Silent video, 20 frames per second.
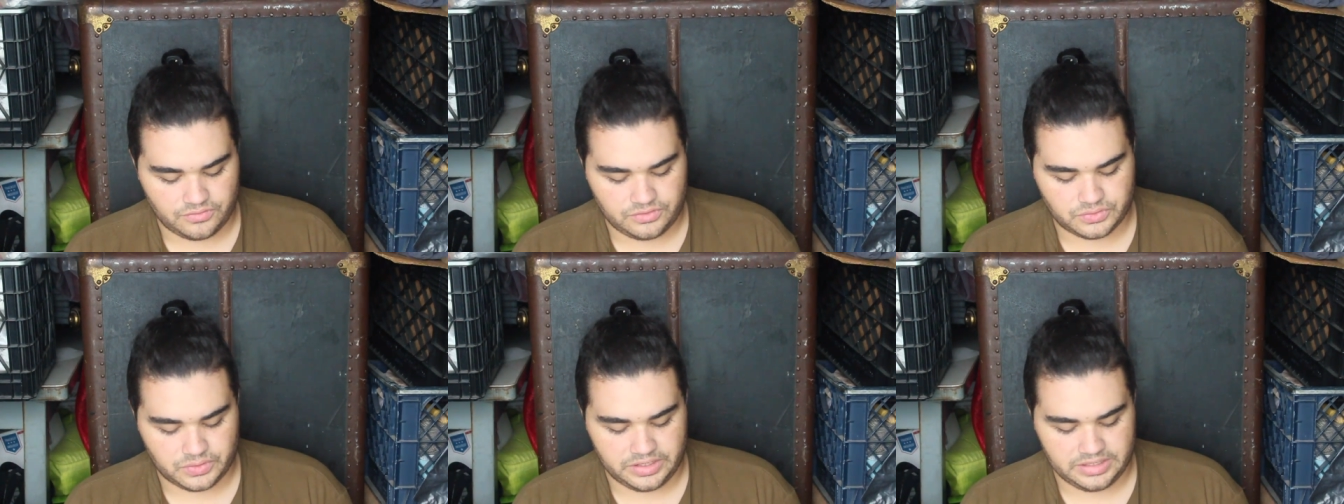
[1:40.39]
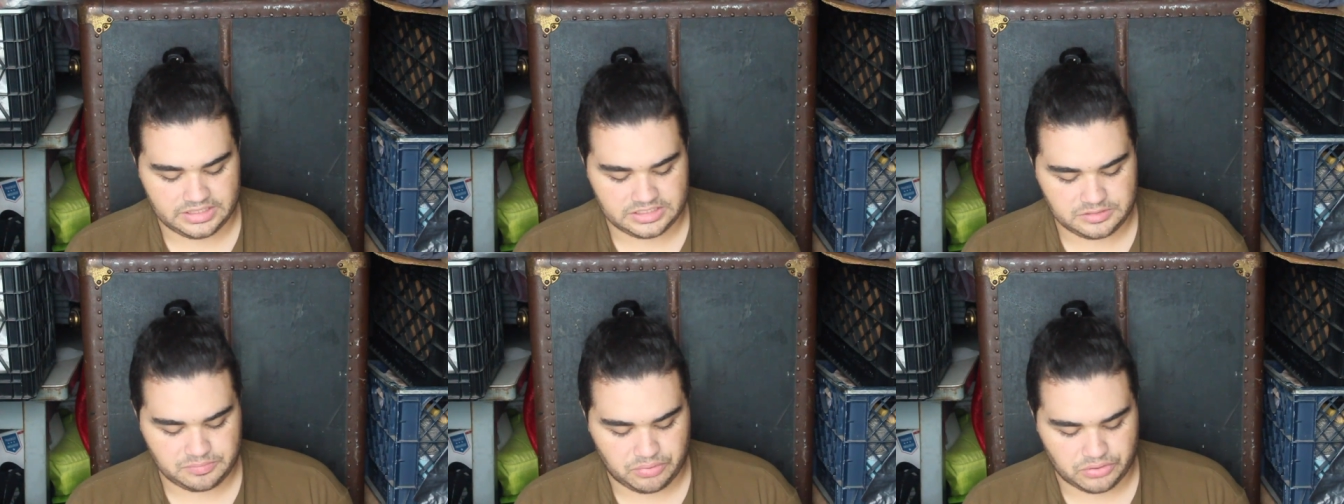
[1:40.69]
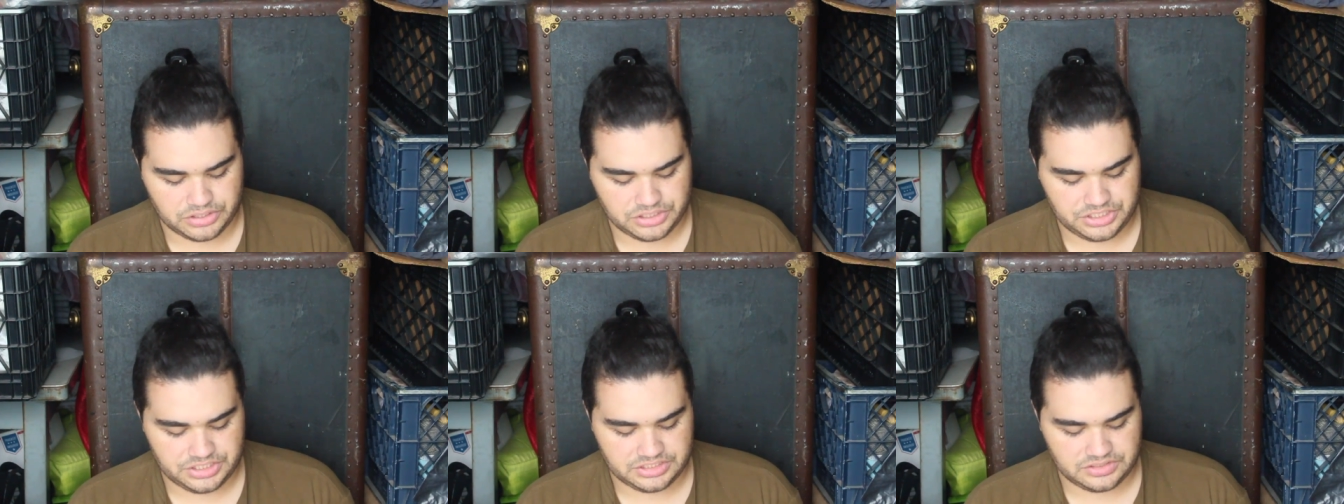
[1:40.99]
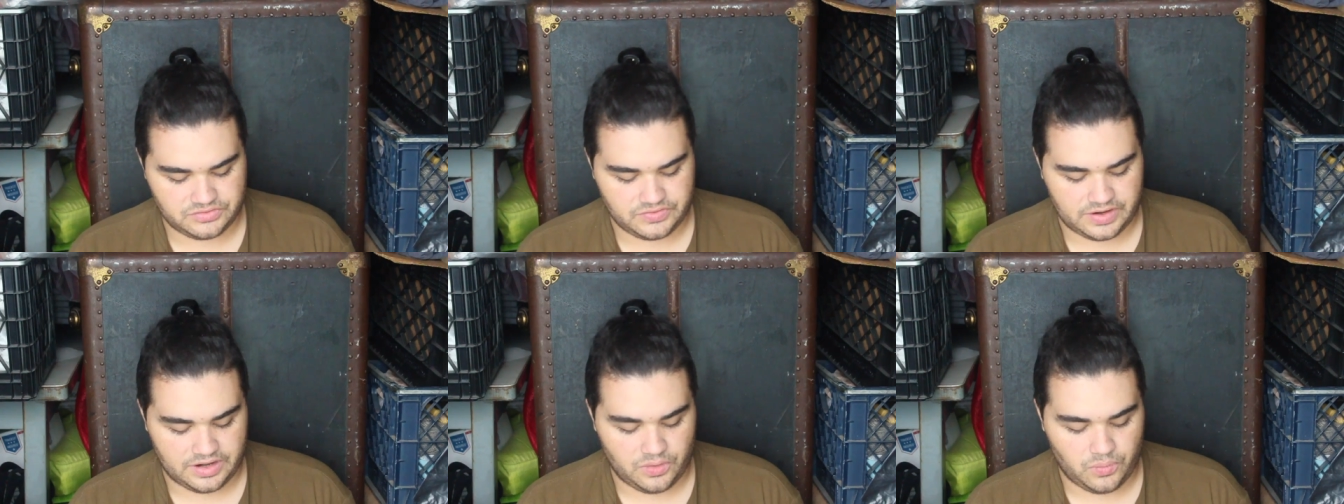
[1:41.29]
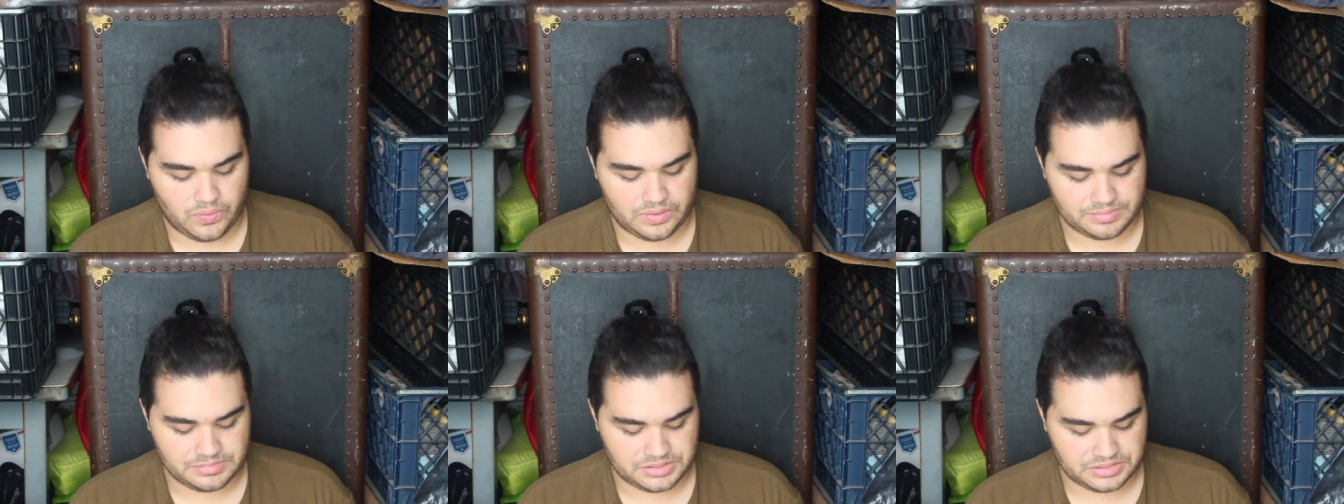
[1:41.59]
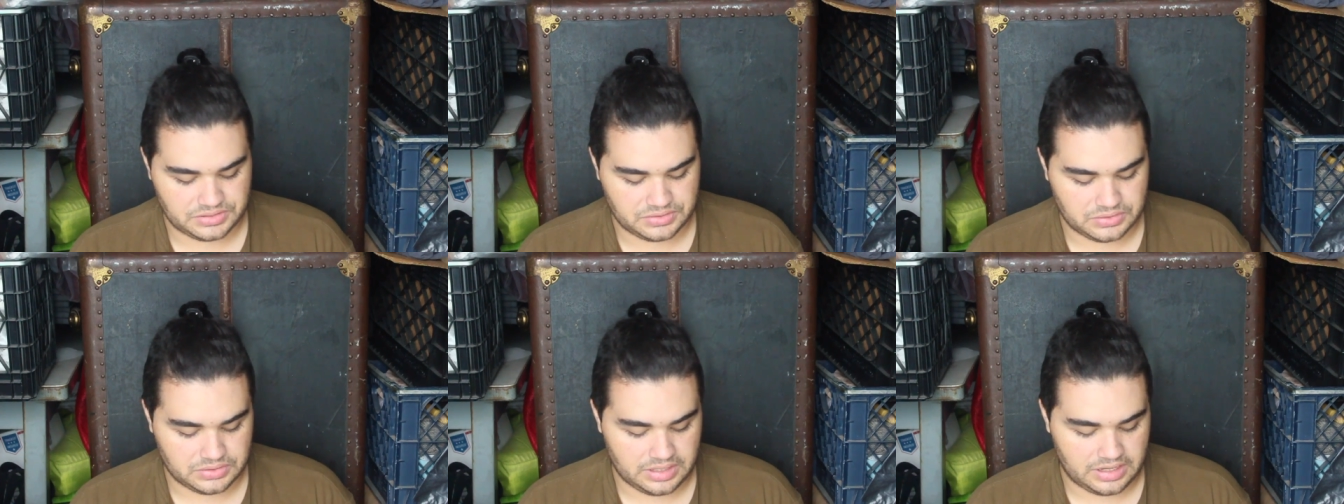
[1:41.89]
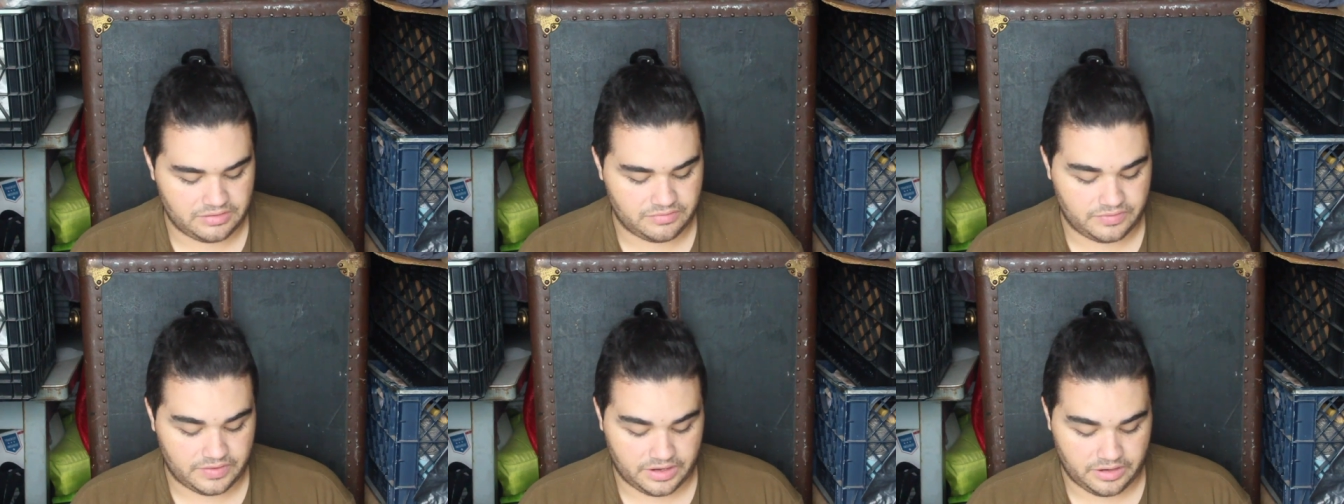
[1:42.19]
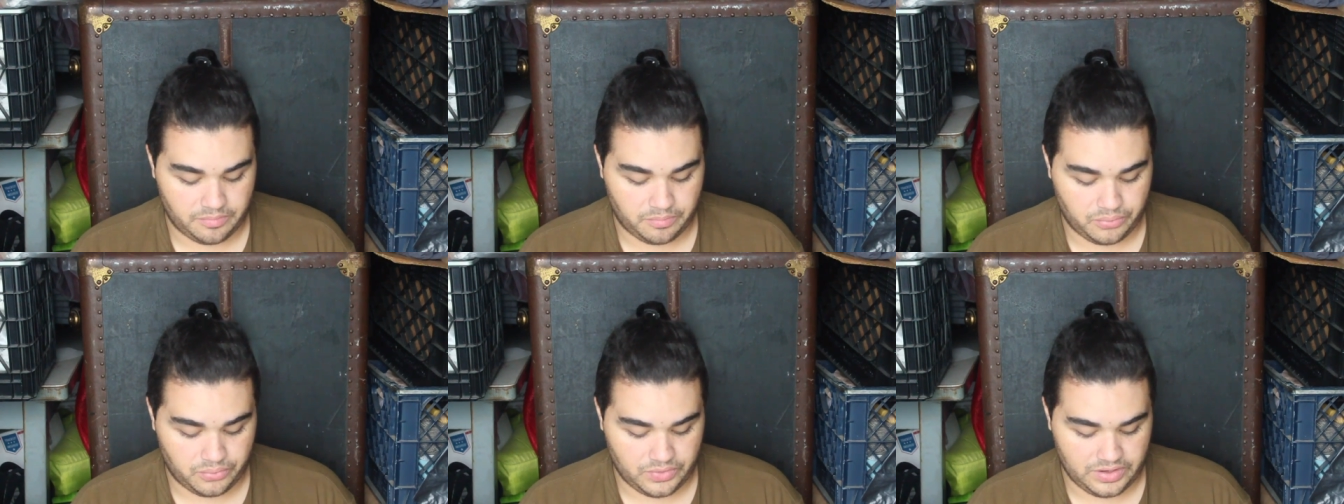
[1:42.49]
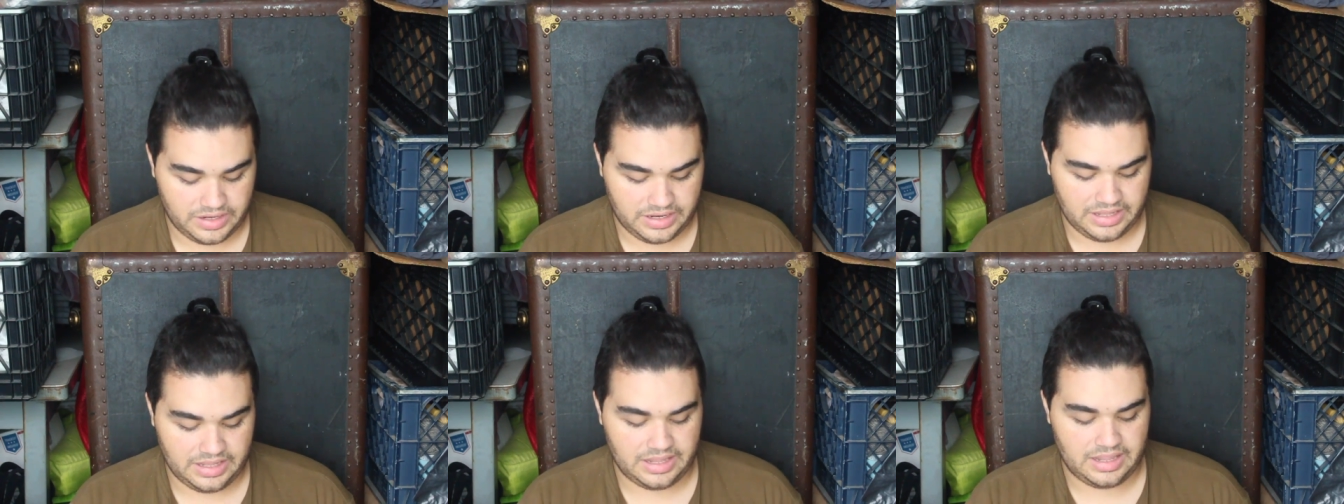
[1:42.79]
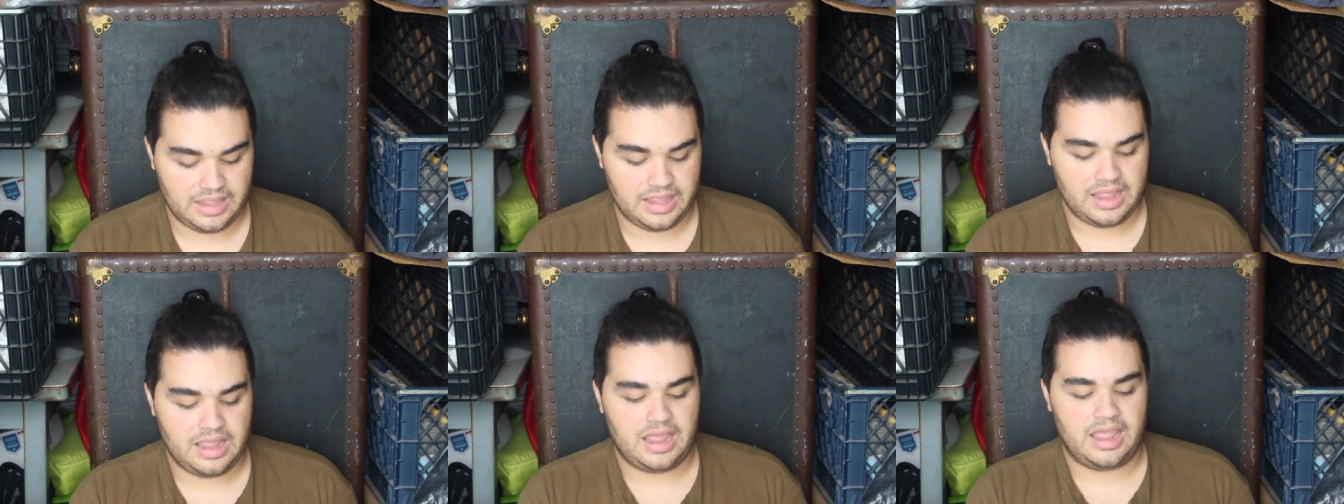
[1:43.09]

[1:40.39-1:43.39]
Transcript: during this portion is very whimsical and very pretty,